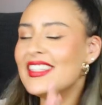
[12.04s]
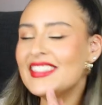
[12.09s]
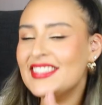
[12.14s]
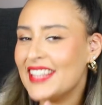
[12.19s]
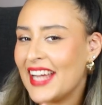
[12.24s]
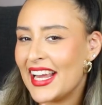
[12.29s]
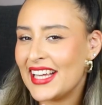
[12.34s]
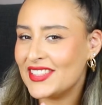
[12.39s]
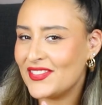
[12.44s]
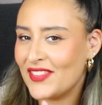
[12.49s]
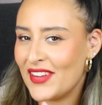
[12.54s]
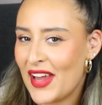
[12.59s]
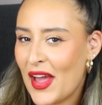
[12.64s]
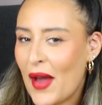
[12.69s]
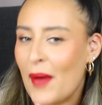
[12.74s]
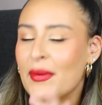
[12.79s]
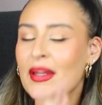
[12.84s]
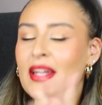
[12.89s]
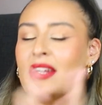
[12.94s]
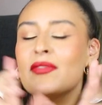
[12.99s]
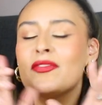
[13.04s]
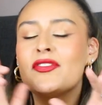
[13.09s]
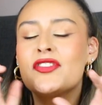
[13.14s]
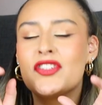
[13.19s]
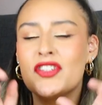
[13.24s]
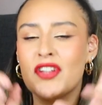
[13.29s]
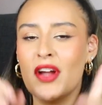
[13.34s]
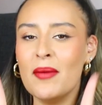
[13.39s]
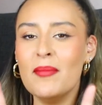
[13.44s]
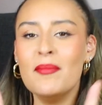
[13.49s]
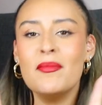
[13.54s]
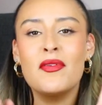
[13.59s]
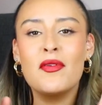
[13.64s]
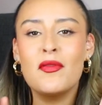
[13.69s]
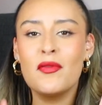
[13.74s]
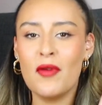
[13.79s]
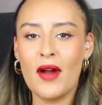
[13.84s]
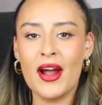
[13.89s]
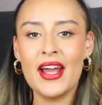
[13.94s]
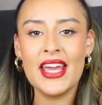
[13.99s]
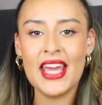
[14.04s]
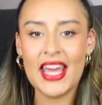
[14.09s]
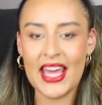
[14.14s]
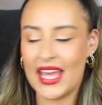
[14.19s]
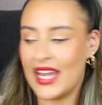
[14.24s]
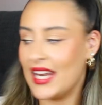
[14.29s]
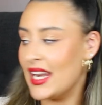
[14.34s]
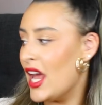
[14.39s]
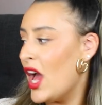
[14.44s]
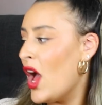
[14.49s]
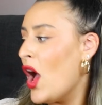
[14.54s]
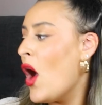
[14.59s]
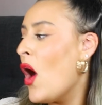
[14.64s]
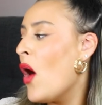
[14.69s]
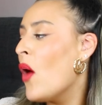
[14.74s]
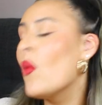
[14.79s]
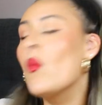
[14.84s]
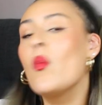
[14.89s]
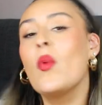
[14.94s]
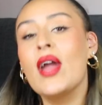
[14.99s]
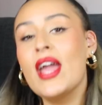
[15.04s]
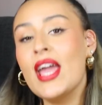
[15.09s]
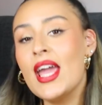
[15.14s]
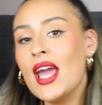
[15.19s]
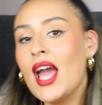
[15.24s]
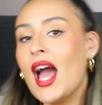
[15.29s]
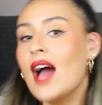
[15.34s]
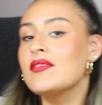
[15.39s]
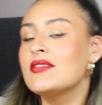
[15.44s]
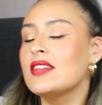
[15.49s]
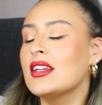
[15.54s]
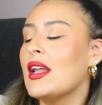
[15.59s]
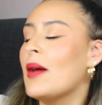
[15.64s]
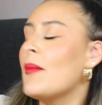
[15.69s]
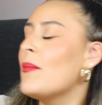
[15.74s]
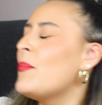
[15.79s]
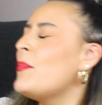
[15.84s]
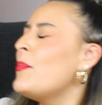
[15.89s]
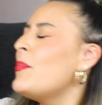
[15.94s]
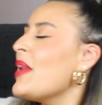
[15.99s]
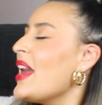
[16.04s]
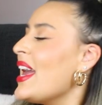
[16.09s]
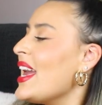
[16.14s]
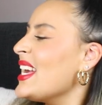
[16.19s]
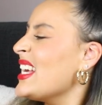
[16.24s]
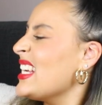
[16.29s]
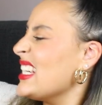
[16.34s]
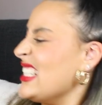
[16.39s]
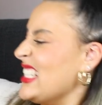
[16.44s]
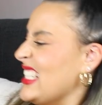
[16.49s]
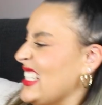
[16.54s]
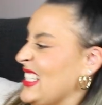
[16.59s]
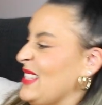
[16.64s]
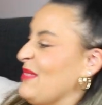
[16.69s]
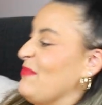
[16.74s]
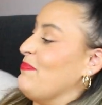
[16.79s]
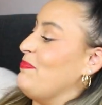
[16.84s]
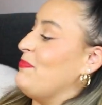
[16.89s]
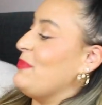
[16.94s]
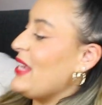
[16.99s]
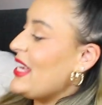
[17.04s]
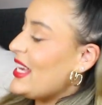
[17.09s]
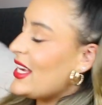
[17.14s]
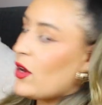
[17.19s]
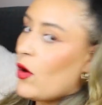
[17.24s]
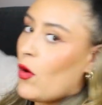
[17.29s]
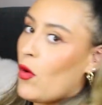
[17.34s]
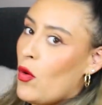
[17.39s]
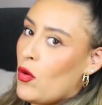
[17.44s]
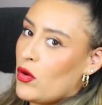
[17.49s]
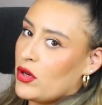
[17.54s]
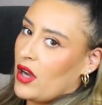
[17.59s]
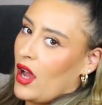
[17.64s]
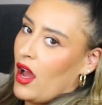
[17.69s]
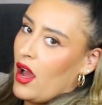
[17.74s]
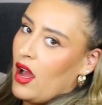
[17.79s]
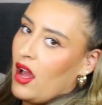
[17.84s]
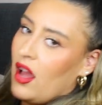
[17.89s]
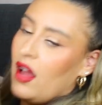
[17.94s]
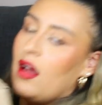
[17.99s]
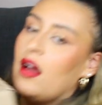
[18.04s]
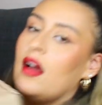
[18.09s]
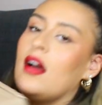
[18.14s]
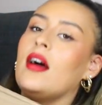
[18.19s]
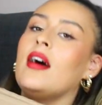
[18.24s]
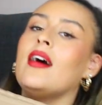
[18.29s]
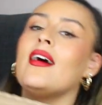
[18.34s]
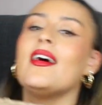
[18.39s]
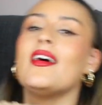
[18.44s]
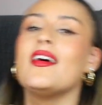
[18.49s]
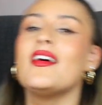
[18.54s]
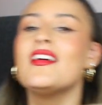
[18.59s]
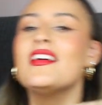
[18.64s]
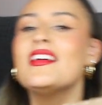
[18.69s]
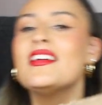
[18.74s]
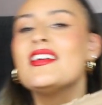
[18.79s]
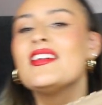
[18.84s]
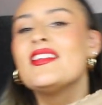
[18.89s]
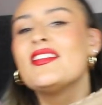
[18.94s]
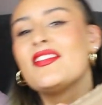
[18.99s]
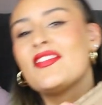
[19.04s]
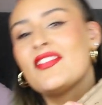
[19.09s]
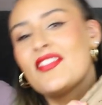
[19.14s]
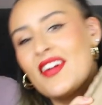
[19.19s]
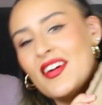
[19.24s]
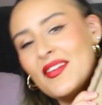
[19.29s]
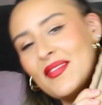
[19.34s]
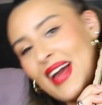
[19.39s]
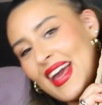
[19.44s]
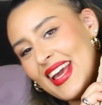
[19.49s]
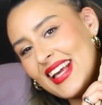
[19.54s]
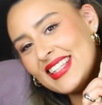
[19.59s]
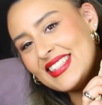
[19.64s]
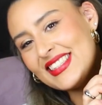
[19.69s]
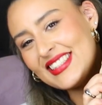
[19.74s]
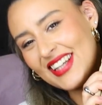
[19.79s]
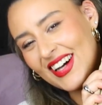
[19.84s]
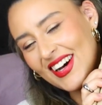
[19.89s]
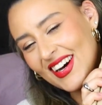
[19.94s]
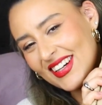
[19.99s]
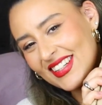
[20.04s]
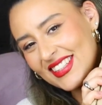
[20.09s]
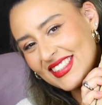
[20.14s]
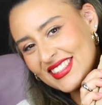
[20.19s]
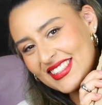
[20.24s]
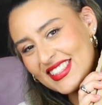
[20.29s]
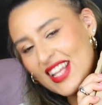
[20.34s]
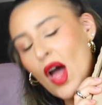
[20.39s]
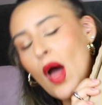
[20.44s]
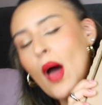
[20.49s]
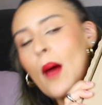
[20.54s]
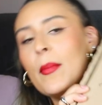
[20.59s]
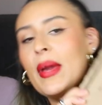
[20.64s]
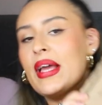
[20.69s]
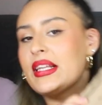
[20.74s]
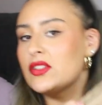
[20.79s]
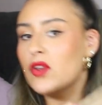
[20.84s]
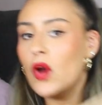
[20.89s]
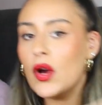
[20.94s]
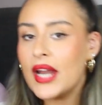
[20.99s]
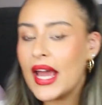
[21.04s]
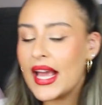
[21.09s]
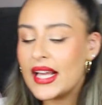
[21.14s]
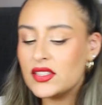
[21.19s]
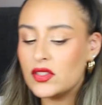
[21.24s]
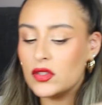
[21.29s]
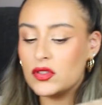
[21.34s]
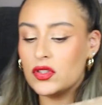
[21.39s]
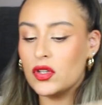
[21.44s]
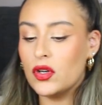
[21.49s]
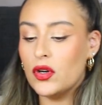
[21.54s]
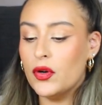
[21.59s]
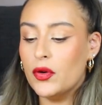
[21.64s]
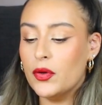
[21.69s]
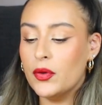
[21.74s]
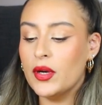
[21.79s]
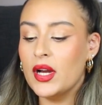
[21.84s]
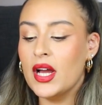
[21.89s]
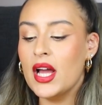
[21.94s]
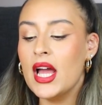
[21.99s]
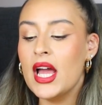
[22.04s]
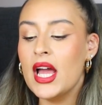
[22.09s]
today's video, I'm gonna jump right in. We have done a big order from ASOS, but it's not an ASOS haul.